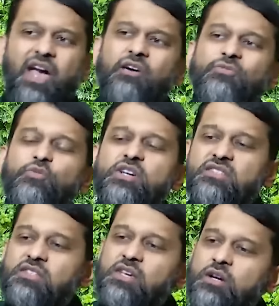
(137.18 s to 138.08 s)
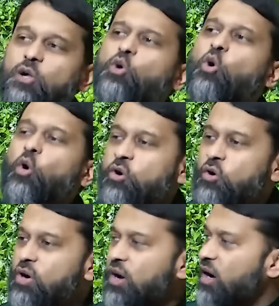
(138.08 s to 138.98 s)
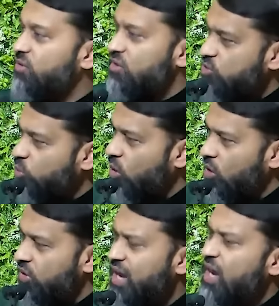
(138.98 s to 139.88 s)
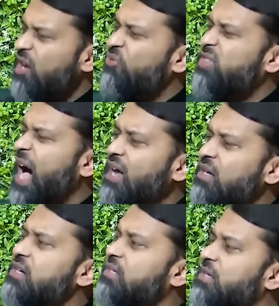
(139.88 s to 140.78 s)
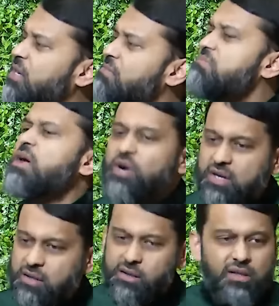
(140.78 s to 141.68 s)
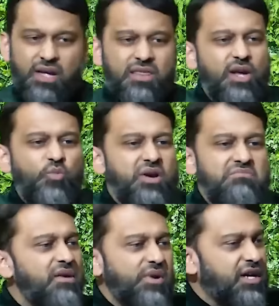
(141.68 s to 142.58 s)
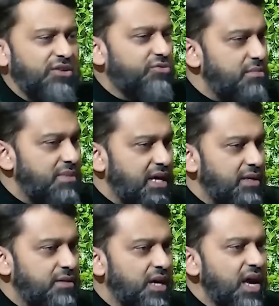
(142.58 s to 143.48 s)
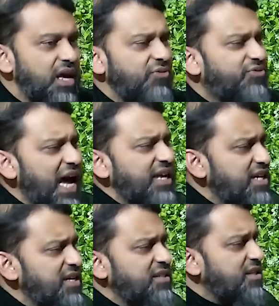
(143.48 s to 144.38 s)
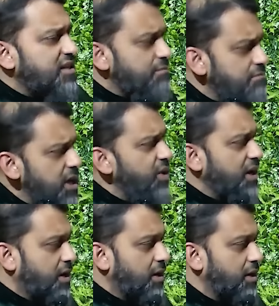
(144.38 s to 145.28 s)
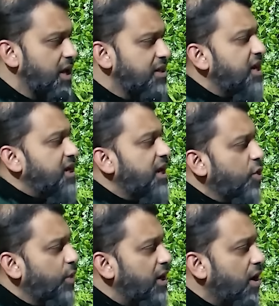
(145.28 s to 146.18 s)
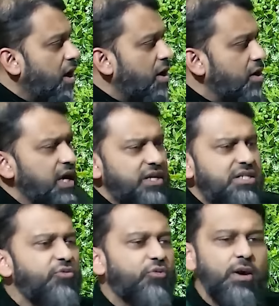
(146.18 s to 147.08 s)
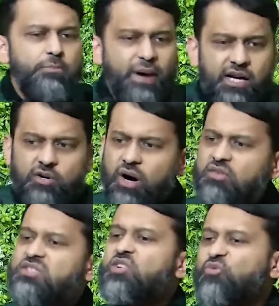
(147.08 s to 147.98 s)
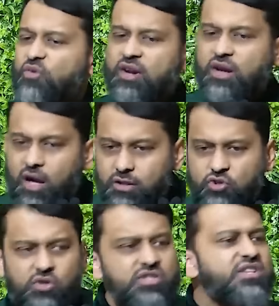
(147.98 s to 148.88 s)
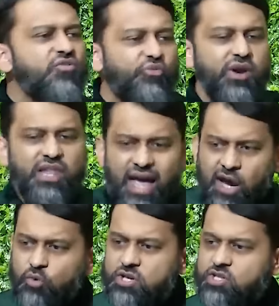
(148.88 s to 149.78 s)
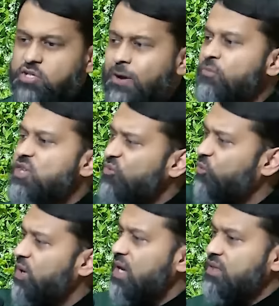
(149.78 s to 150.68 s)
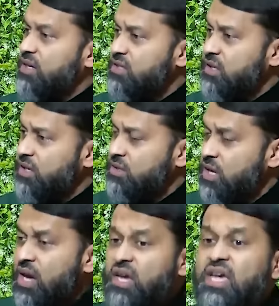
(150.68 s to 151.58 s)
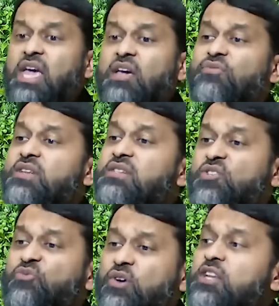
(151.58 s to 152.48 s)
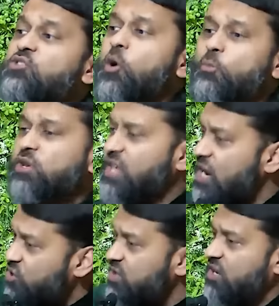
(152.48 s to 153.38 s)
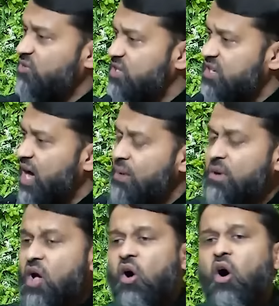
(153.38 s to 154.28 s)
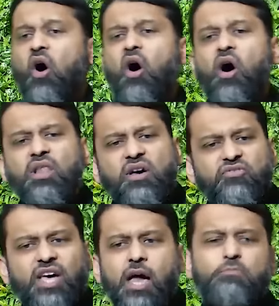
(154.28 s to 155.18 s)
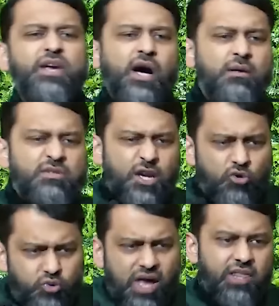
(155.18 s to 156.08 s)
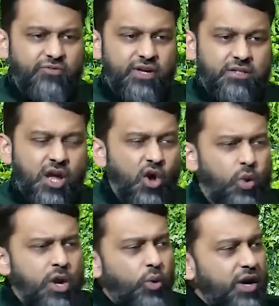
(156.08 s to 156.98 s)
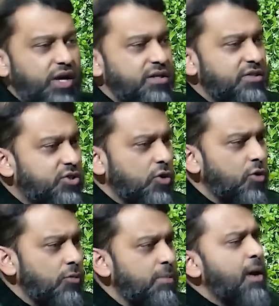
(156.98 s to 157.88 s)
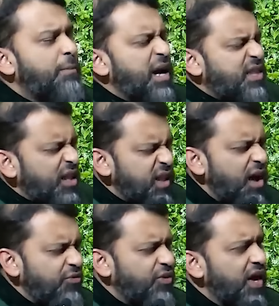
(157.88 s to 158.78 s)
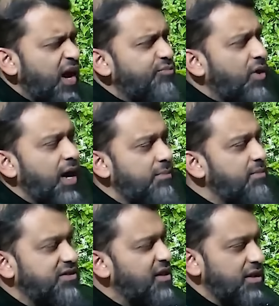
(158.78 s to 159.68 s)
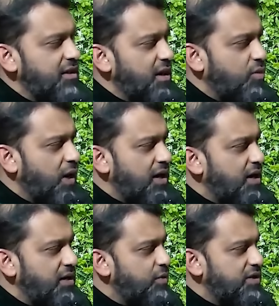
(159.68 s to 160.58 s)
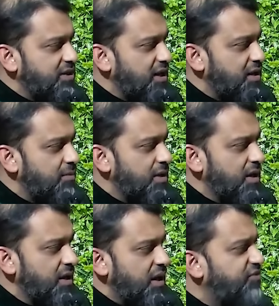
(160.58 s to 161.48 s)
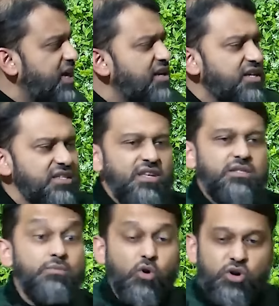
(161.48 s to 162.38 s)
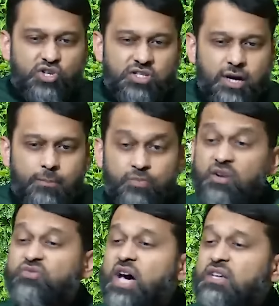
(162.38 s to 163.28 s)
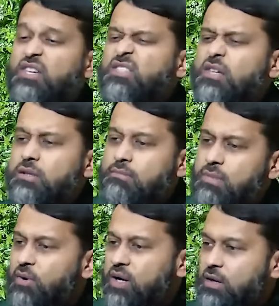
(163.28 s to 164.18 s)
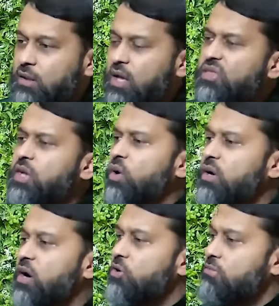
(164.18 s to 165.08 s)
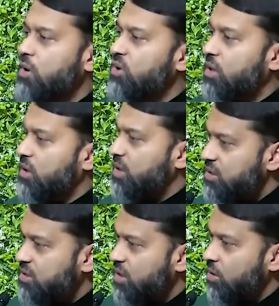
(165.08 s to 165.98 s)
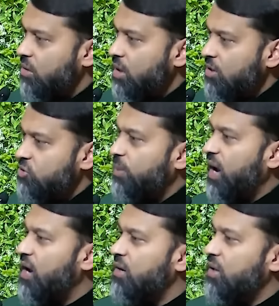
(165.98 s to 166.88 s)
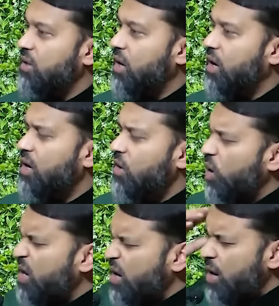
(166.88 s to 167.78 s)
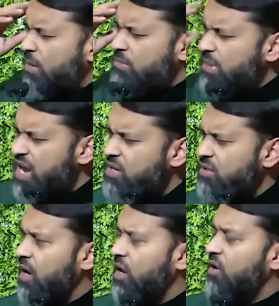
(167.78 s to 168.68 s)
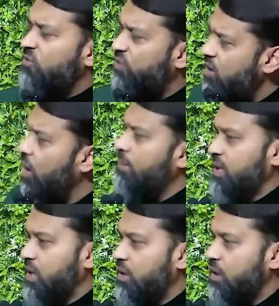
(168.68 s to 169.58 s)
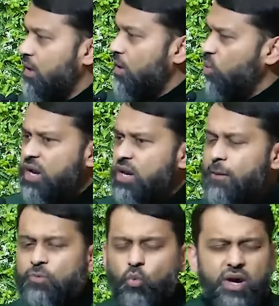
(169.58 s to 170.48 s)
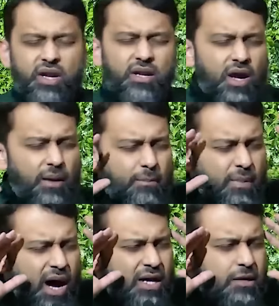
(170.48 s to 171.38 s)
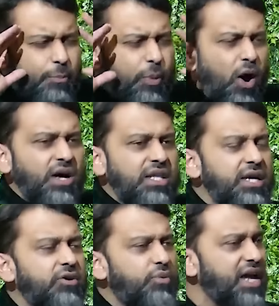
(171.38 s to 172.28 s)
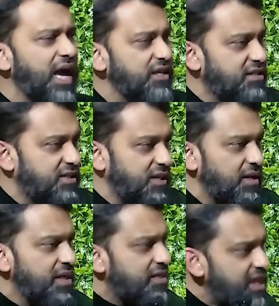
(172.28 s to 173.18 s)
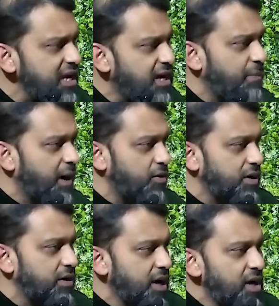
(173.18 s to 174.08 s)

every single corner of this world. If that isn't a miracle, then what miracle remains? If that isn't a miracle, that here we are, different backgrounds, different cultures, different languages, different ethnicities, even different interpretations of Islam, all of that becomes irrelevant when we're consumed by the love of Muhammad sallallahu alaihi wasallam. If that isn't a mu'jiza, if that isn't a miracle, then what other miracle is there? Subhanallah, what an amazing phenomenon. What a, what a mind boggling reality. Think about it.